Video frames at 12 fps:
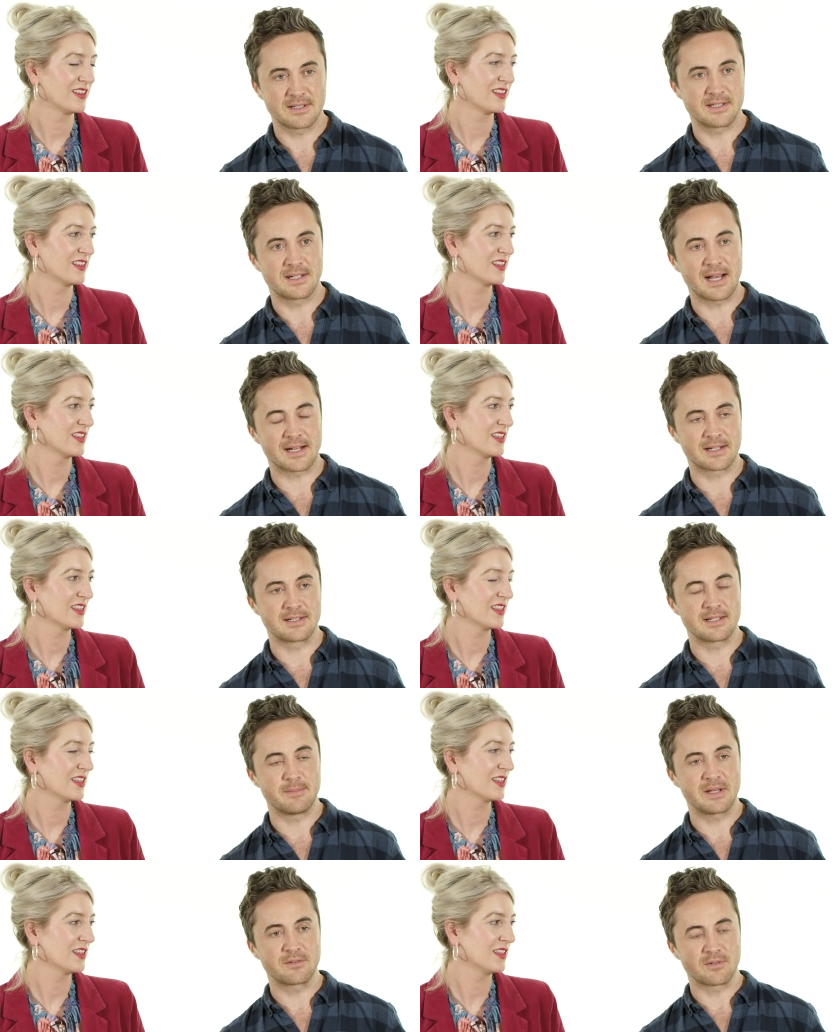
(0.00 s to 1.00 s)
Speaker 1: I did
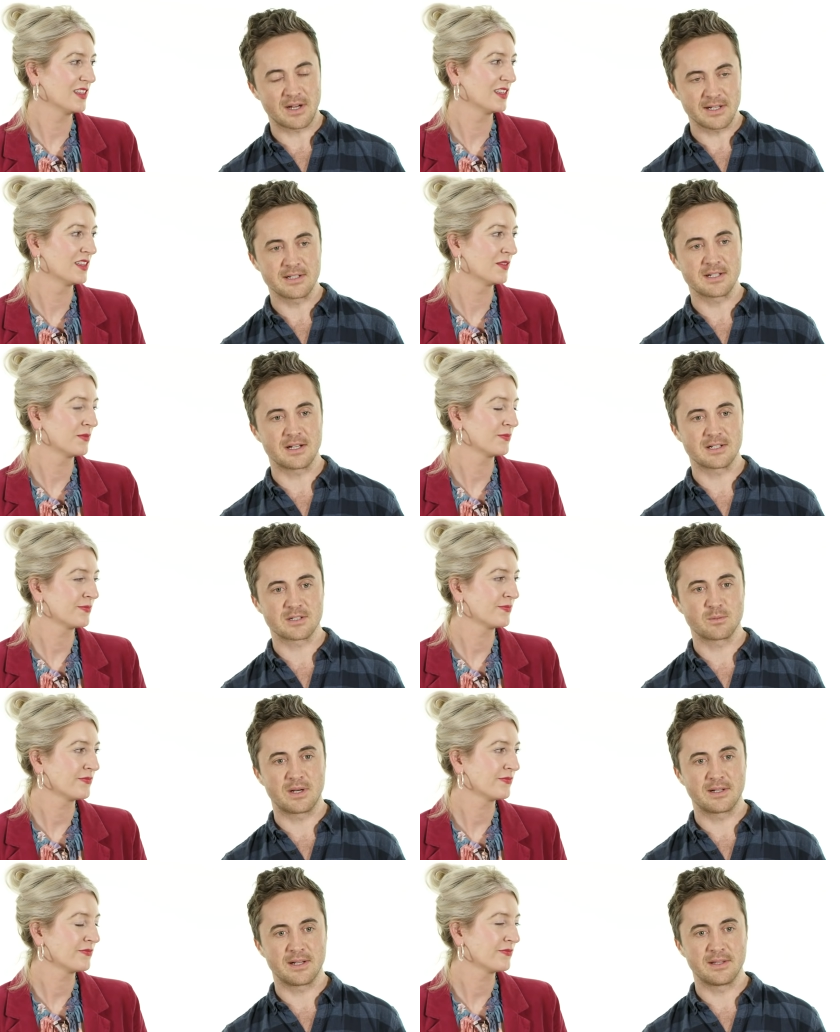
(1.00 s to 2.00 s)
academic, writing task
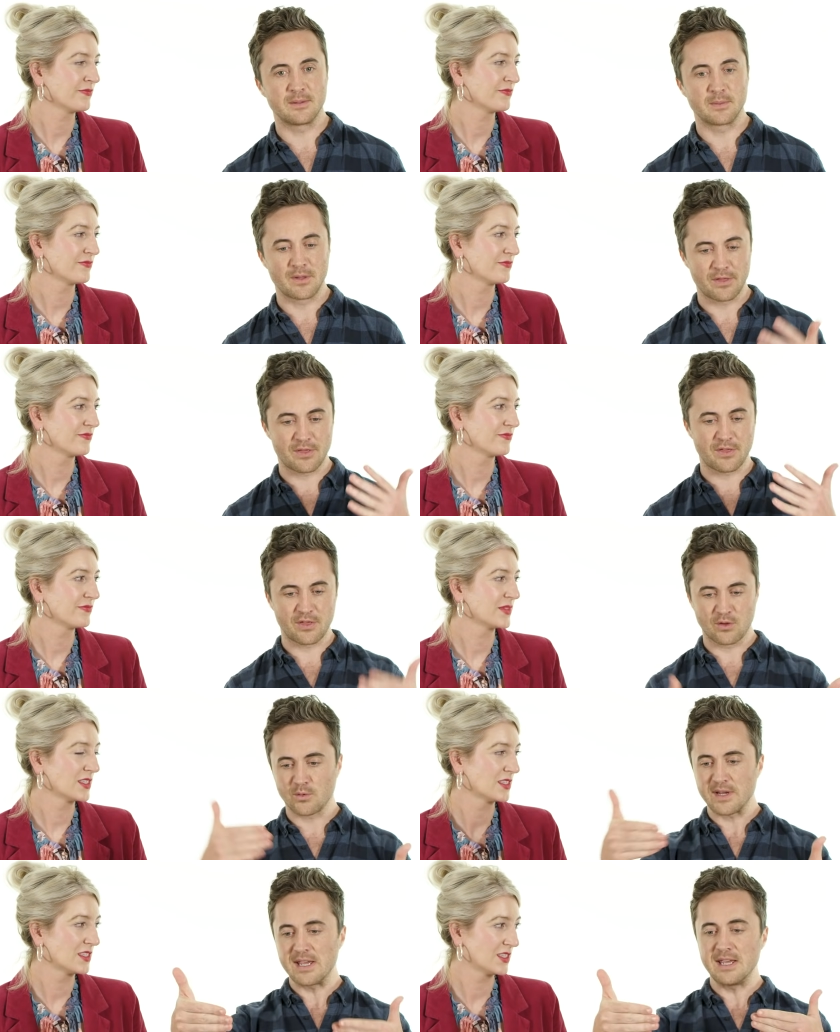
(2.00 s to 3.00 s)
one, and there were
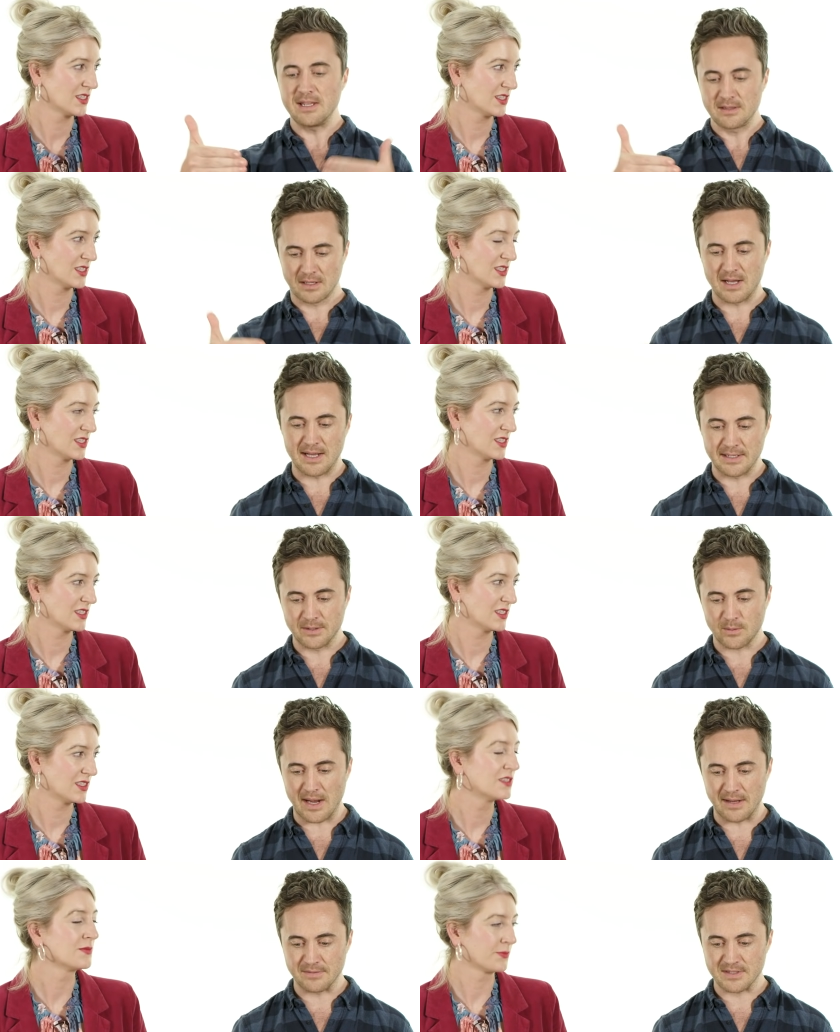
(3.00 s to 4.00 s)
three line
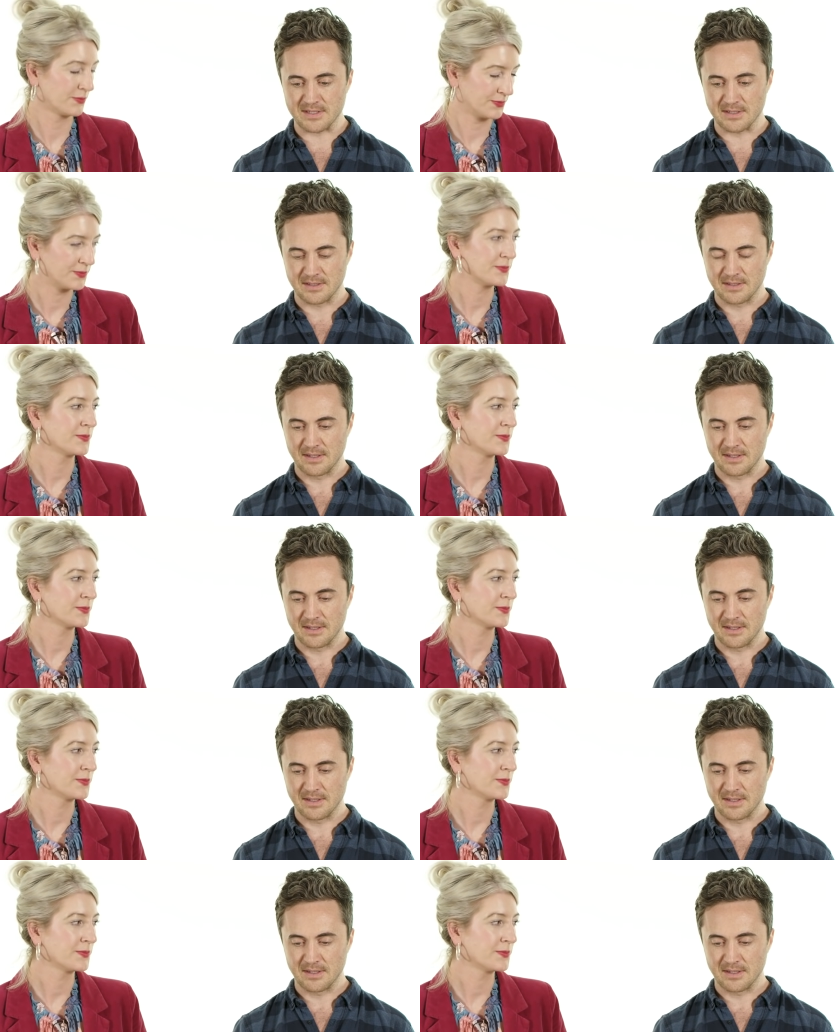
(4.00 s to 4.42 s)
graphs